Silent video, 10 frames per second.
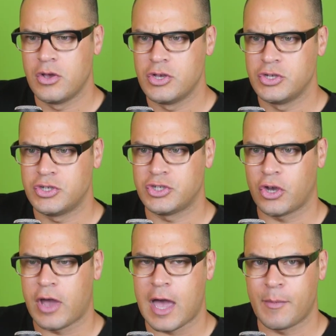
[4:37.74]

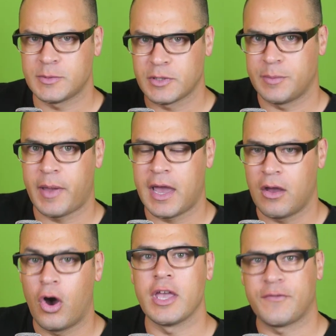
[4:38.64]
So how am I supposed to pay?
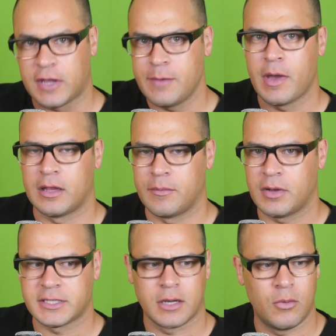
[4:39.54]
Oh, you have to email them. I
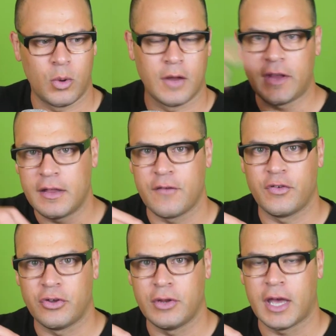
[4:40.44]
was like, well, I've done that
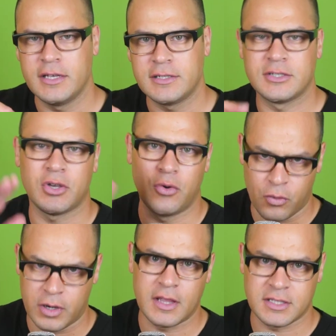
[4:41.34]
for 2 days, so
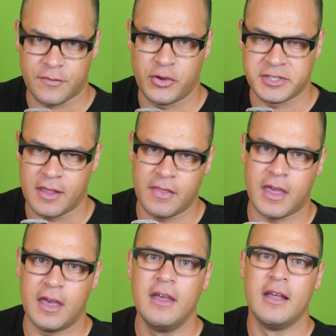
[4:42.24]
already that's the first thing
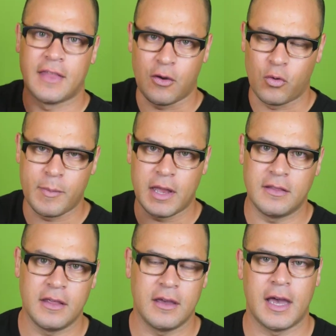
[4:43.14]
there. They automated
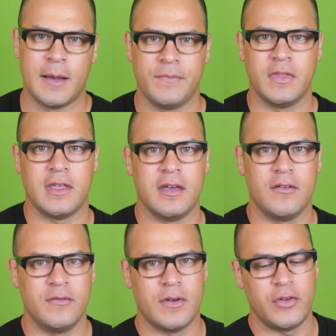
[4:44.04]
their
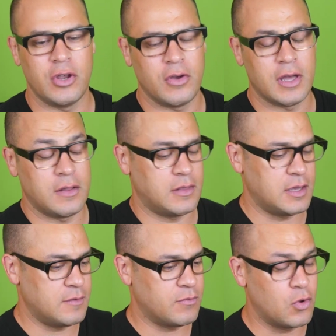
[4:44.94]
video,
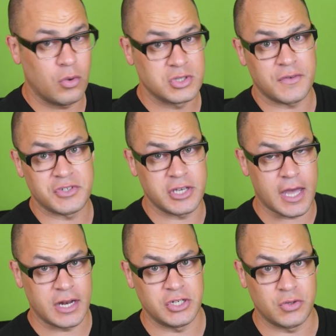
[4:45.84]
their calls off, so you
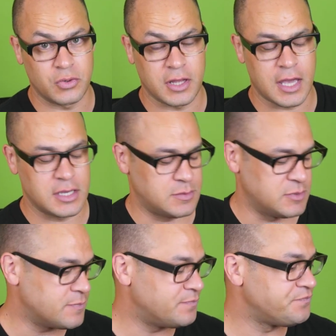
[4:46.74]
can't actually talk to the customers.